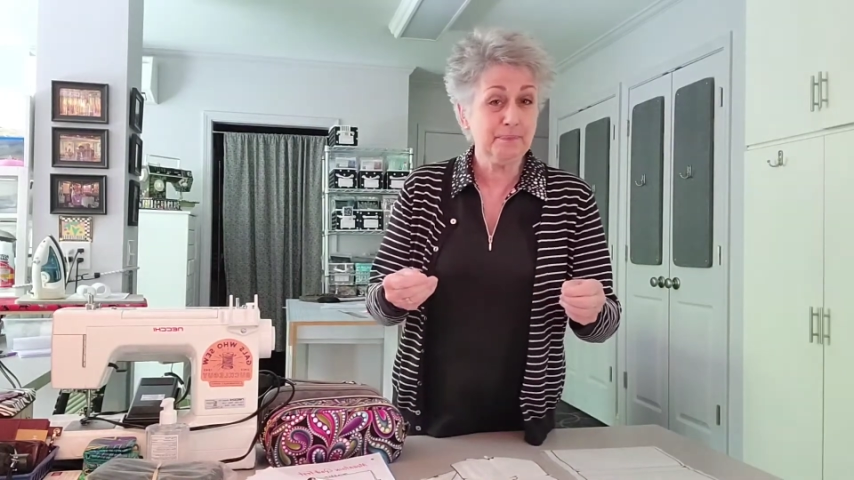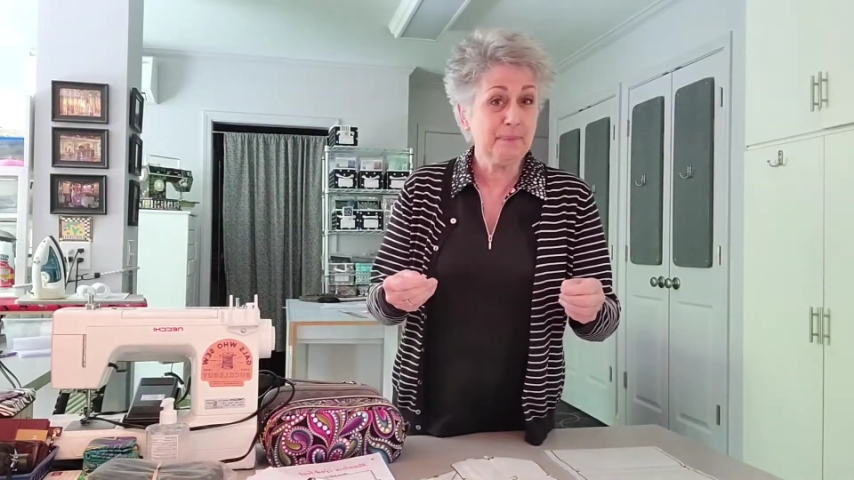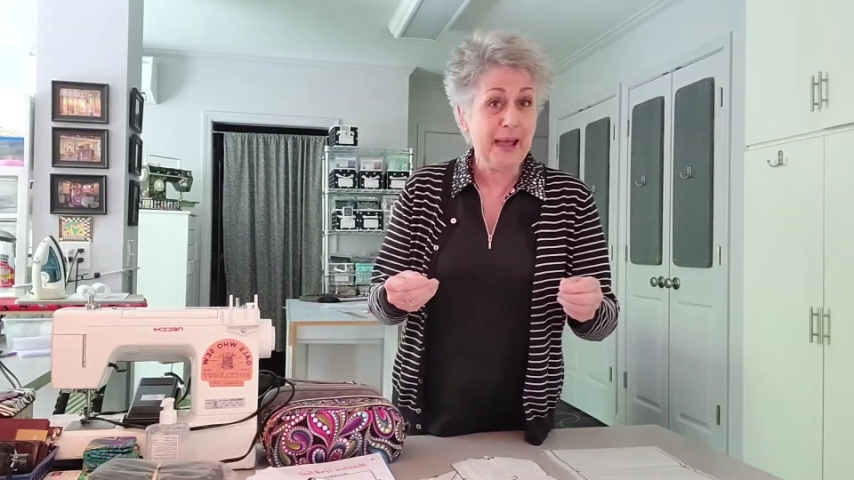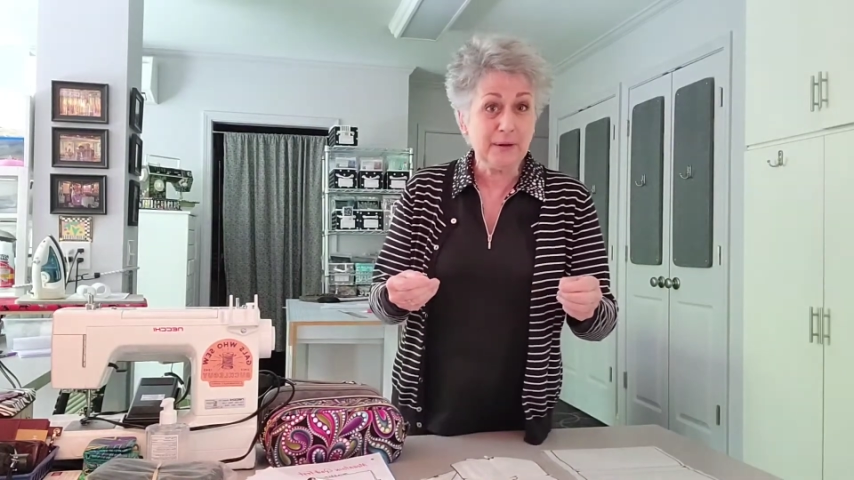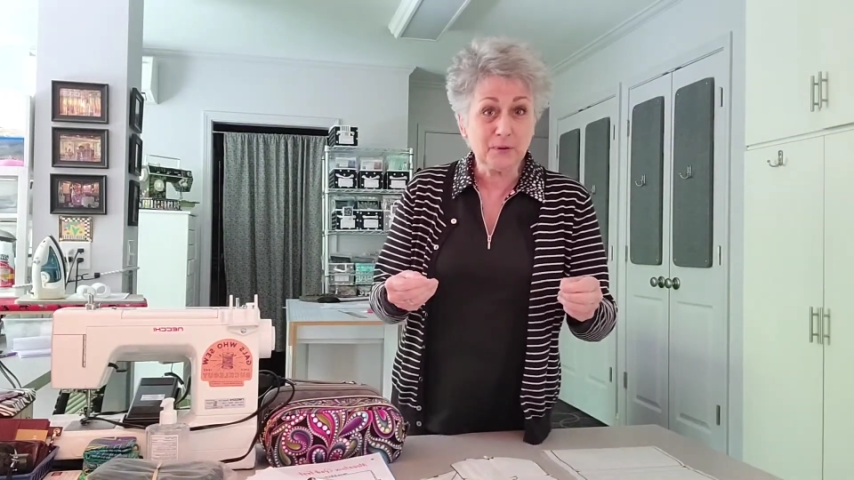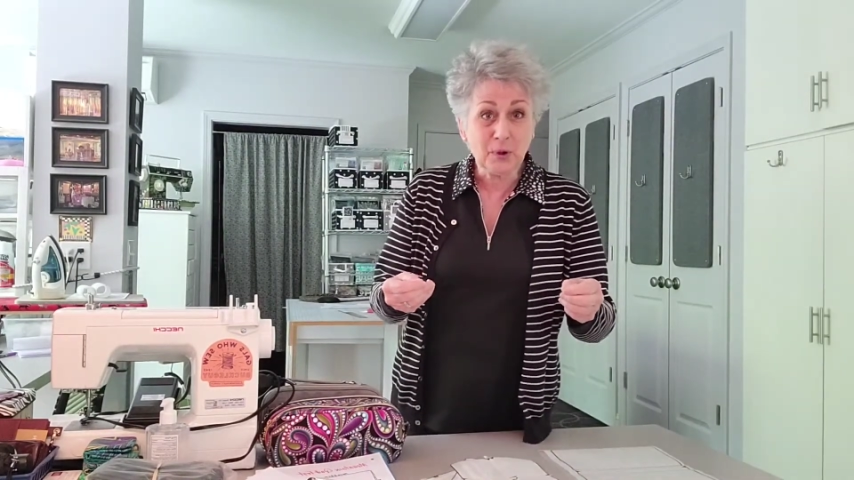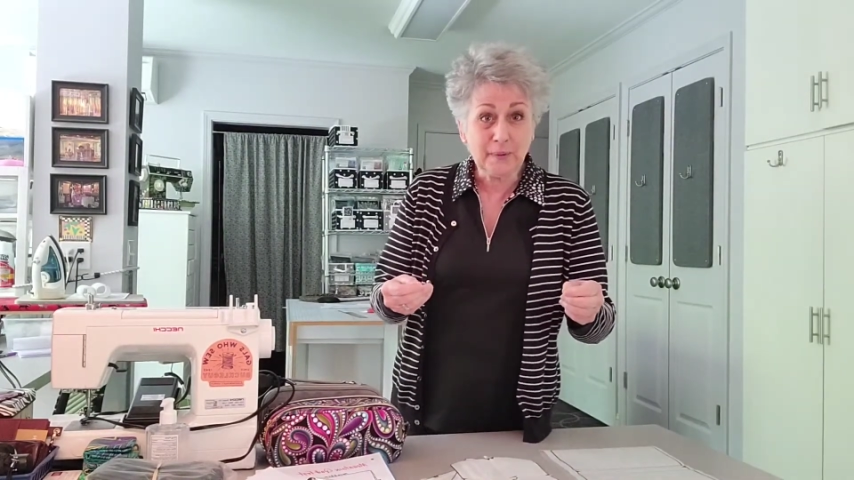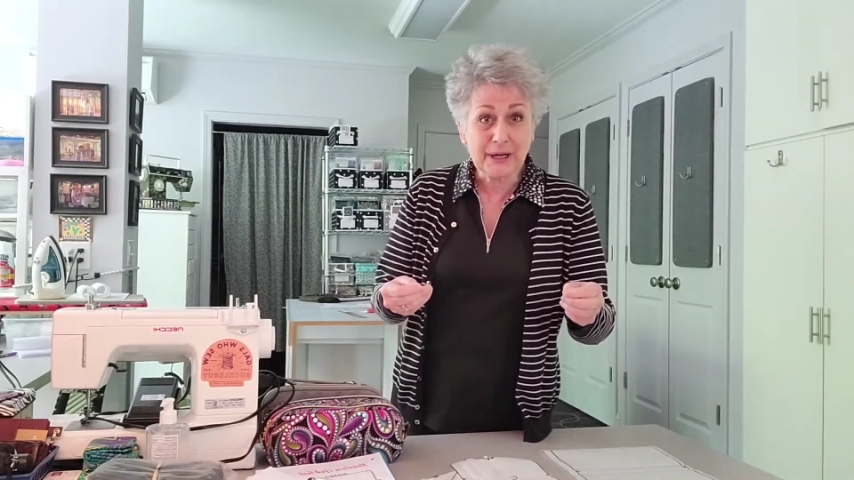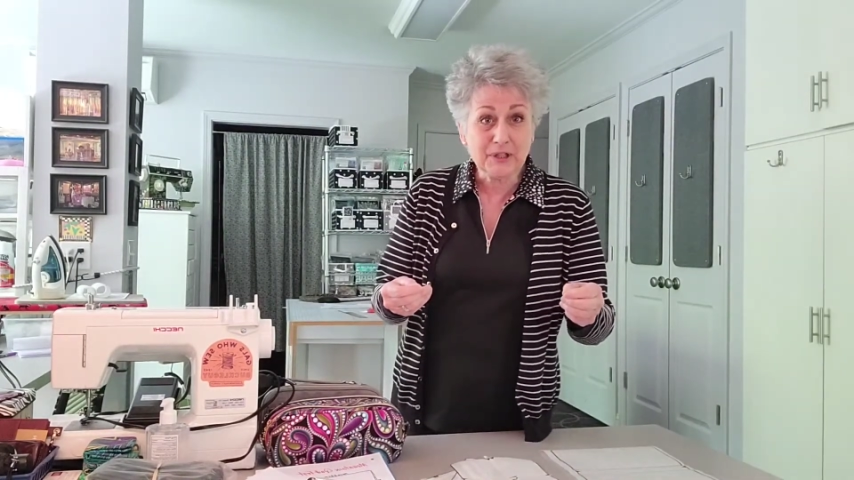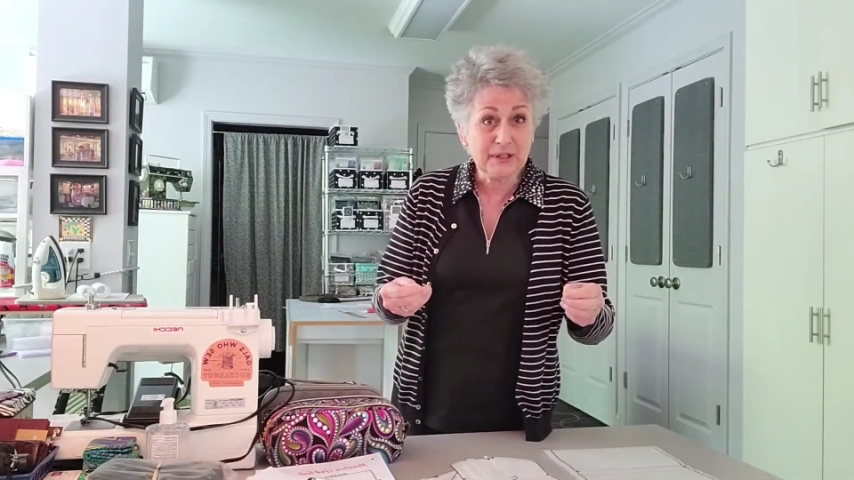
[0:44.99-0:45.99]
pattern
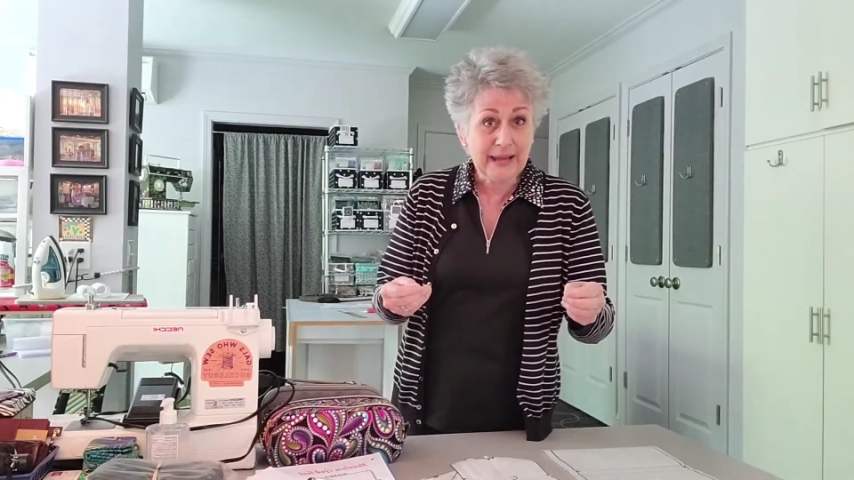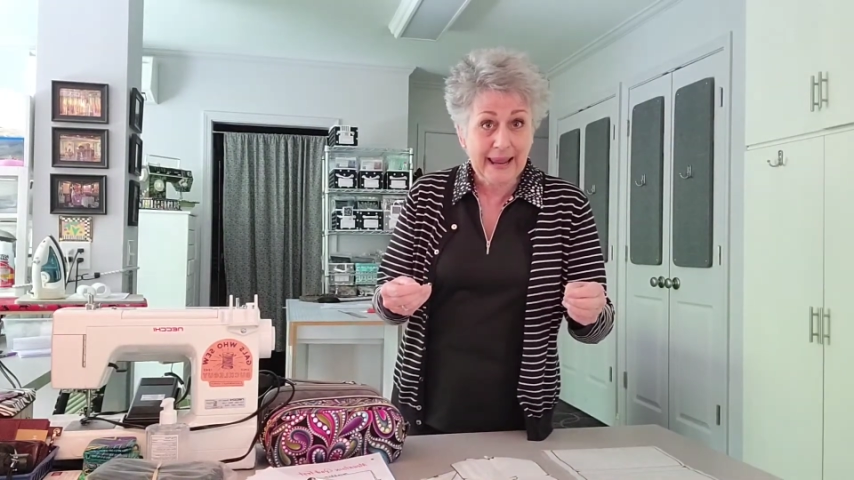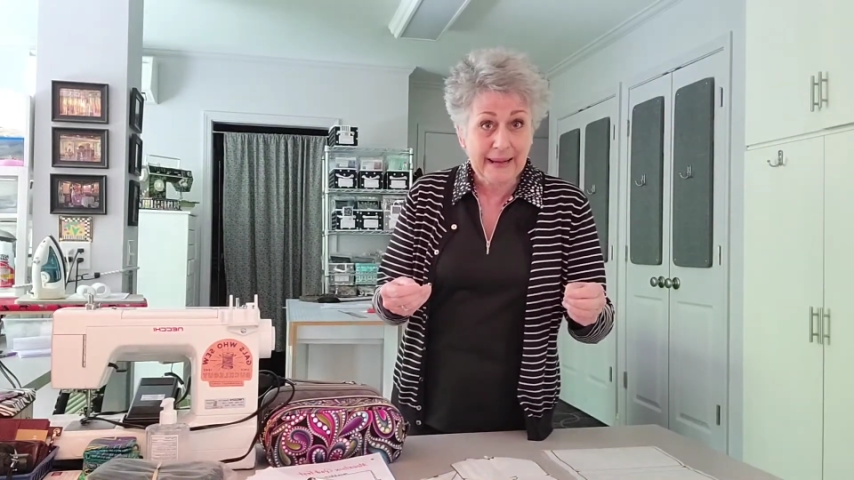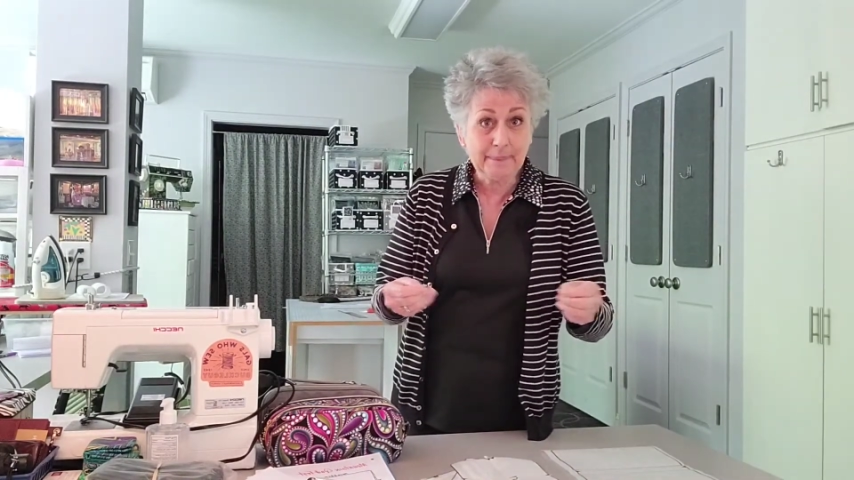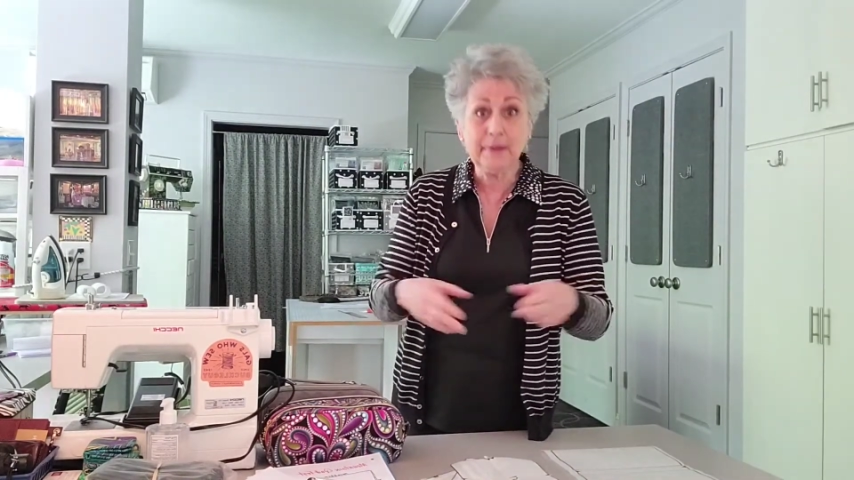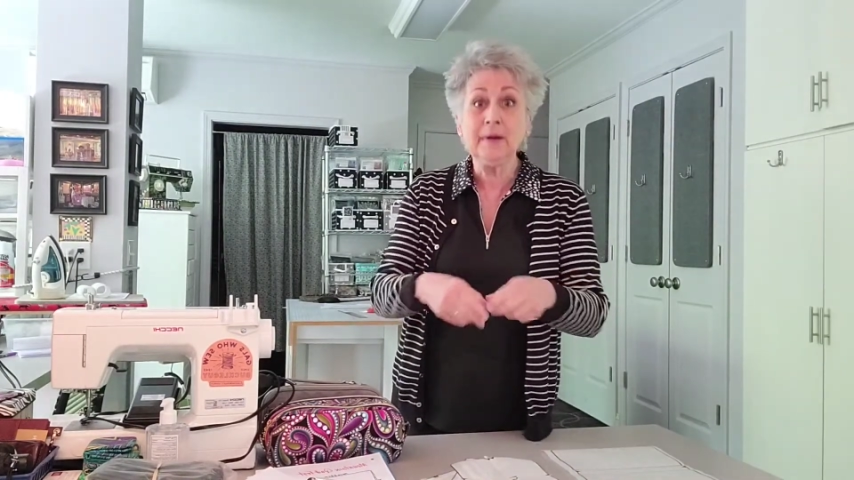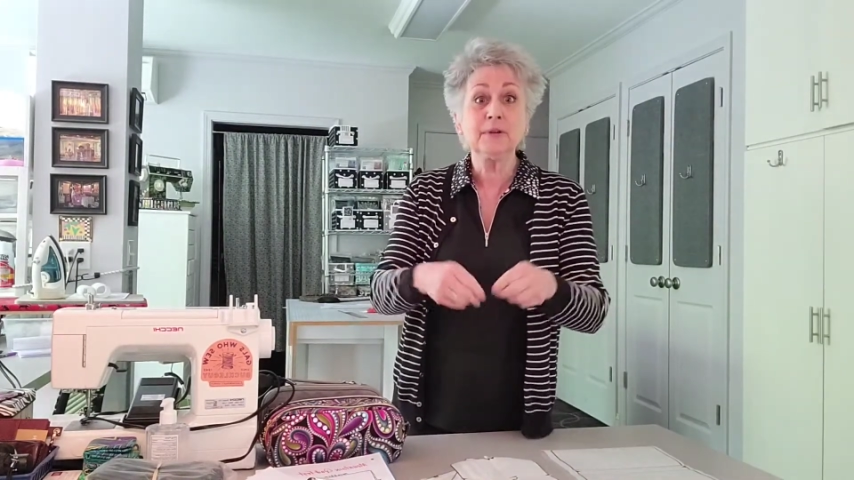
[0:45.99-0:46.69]
correction tape,